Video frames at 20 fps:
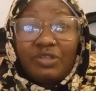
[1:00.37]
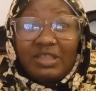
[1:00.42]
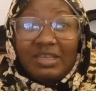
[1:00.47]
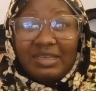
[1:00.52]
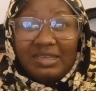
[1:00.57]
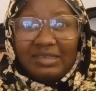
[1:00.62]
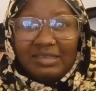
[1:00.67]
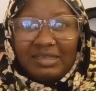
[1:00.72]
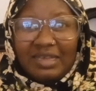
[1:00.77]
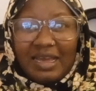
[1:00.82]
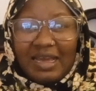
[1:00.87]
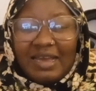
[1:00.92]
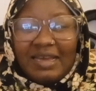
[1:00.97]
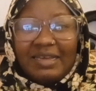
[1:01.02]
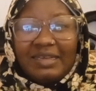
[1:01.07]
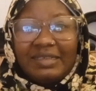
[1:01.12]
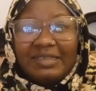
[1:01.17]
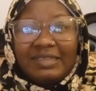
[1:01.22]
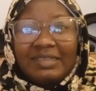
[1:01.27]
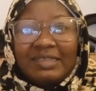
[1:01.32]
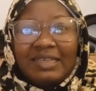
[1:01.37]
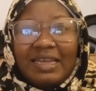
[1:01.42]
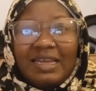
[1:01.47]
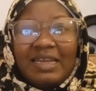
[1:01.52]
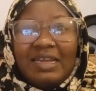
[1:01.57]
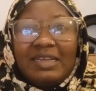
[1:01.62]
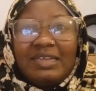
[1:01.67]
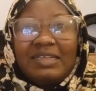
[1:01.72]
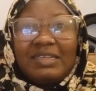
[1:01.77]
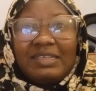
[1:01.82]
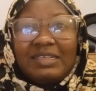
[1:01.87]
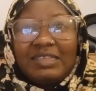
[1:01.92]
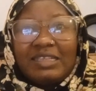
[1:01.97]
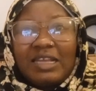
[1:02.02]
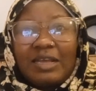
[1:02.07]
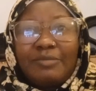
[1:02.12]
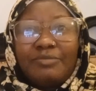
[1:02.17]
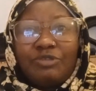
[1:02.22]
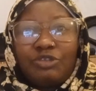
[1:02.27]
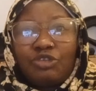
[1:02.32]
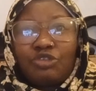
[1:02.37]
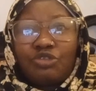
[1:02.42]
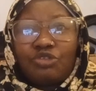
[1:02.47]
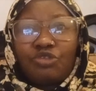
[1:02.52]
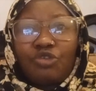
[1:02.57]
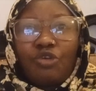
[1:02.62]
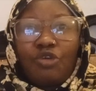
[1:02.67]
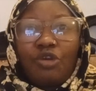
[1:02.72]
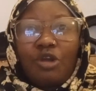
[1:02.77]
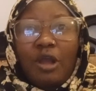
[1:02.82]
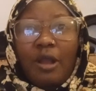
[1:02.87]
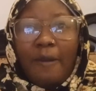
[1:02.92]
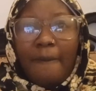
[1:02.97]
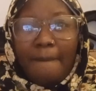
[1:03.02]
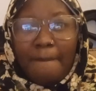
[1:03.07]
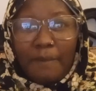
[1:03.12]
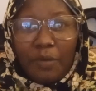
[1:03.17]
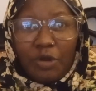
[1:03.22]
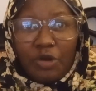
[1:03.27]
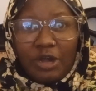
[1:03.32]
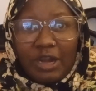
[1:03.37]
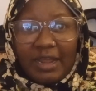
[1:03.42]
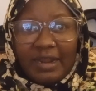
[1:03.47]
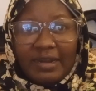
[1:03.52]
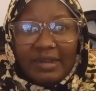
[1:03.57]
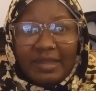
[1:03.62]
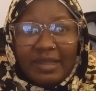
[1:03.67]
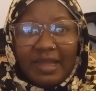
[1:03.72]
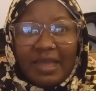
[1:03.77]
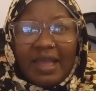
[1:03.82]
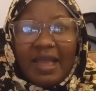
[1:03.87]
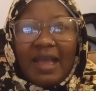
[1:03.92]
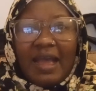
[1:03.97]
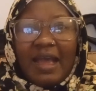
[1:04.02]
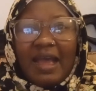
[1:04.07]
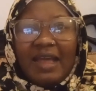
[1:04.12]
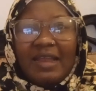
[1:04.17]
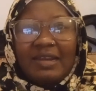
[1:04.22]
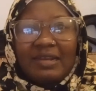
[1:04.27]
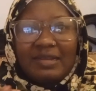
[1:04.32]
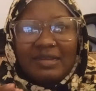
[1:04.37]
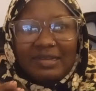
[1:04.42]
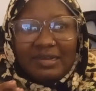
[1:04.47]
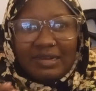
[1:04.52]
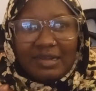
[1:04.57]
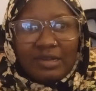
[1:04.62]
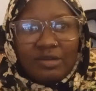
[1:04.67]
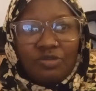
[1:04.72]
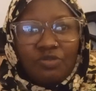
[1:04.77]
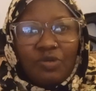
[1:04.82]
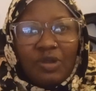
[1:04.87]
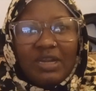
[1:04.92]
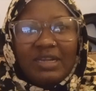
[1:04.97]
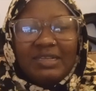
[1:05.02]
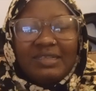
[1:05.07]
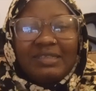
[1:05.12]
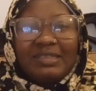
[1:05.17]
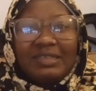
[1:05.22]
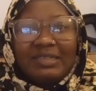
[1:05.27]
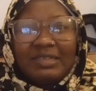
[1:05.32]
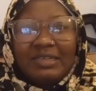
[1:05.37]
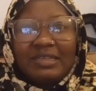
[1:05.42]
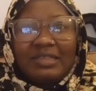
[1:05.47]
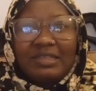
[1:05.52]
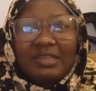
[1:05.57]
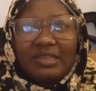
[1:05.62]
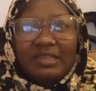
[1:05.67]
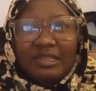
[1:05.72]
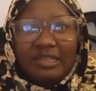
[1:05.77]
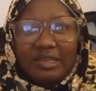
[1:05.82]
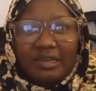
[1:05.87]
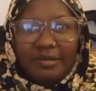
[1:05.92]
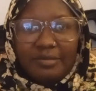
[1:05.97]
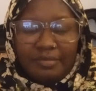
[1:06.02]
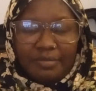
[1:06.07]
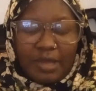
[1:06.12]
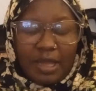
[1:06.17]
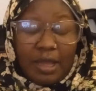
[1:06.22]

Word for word: this, set some strong boundaries and gradually strengthen them.